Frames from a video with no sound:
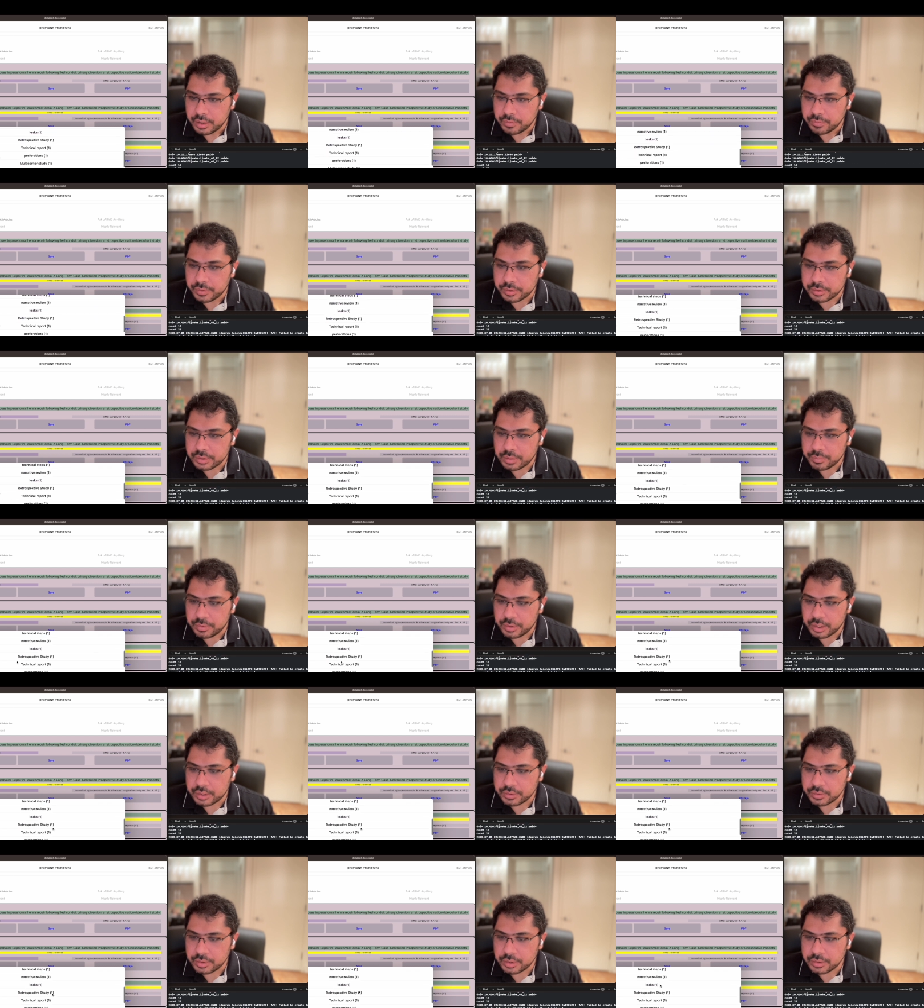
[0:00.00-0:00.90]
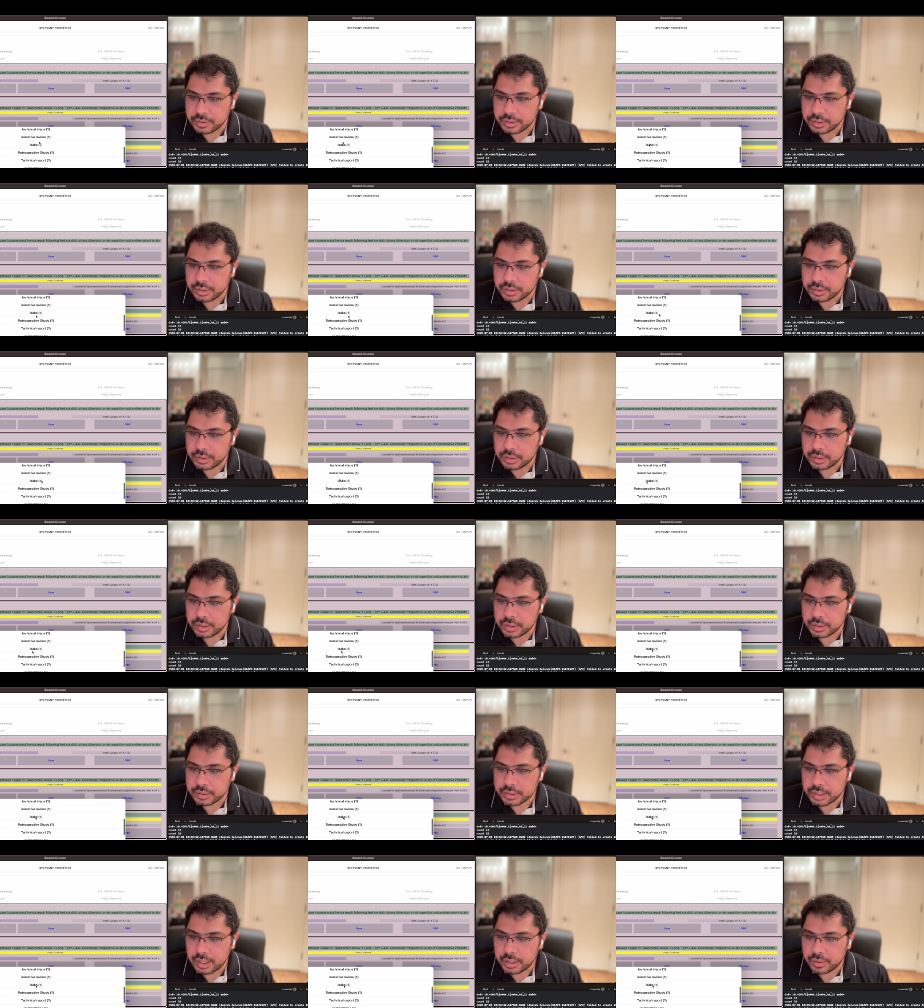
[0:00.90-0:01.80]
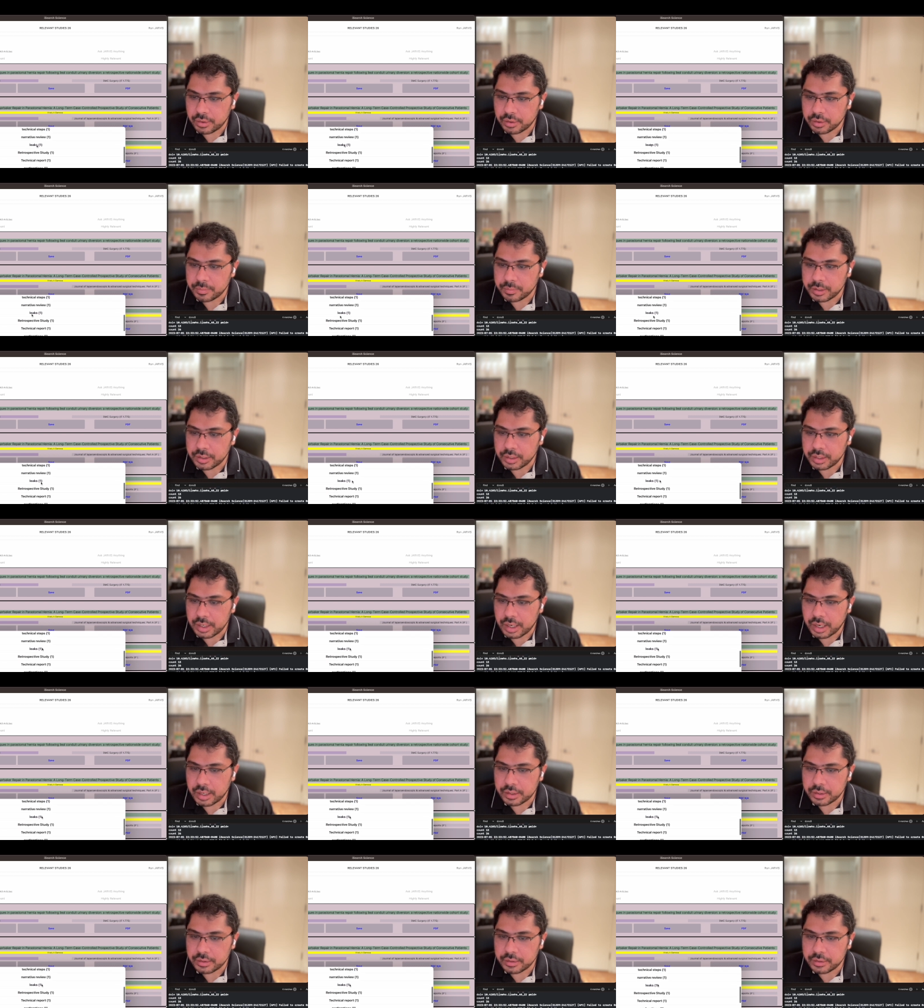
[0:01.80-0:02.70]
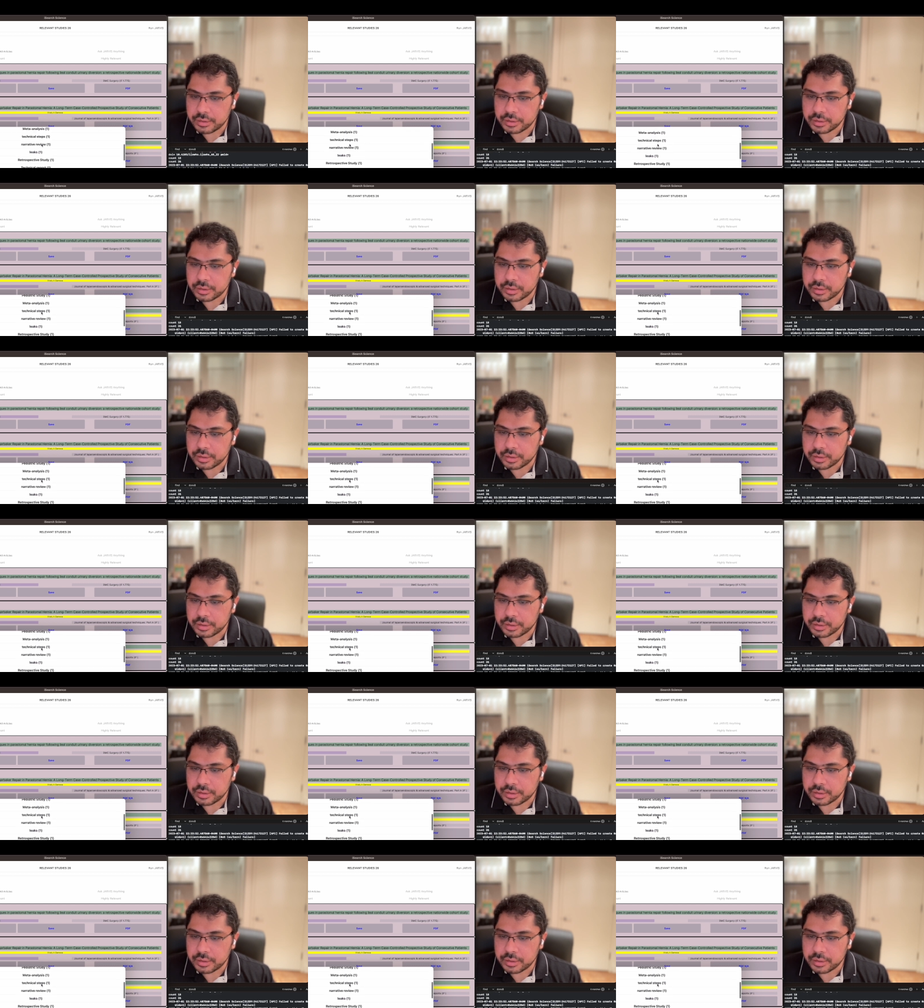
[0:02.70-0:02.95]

For example, as you can see here, it has automatically added